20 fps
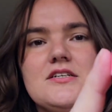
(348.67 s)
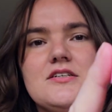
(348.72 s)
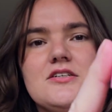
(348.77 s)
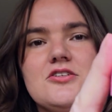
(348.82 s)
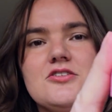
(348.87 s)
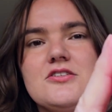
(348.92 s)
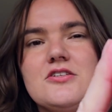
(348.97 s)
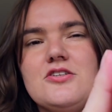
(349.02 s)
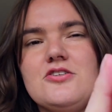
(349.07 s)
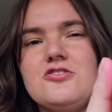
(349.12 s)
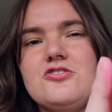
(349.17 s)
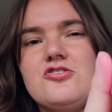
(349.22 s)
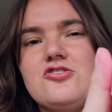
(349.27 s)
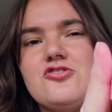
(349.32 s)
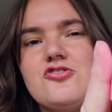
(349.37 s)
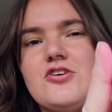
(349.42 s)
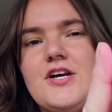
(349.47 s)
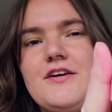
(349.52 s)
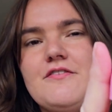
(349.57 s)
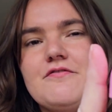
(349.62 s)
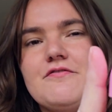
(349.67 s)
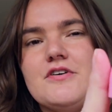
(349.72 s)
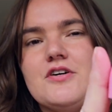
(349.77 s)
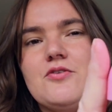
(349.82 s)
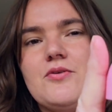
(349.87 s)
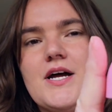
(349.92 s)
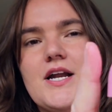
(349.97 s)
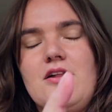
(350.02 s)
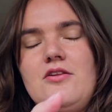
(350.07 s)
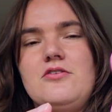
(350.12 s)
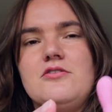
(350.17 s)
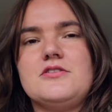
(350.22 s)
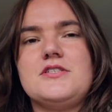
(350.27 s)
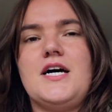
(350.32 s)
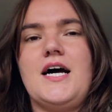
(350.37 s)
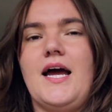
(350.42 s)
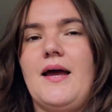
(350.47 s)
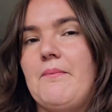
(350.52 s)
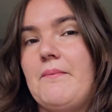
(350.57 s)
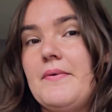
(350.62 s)
because it goes straight for quite a long
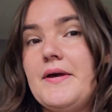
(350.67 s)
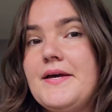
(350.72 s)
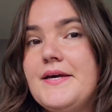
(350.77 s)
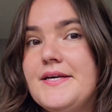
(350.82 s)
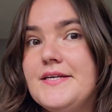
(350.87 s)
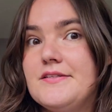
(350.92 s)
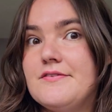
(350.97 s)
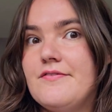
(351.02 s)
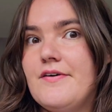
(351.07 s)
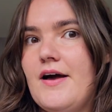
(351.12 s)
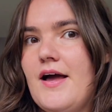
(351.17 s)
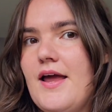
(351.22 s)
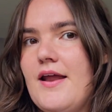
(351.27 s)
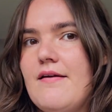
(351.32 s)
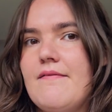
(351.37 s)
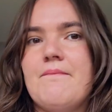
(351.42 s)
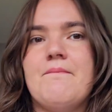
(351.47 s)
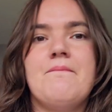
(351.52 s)
time, is fine.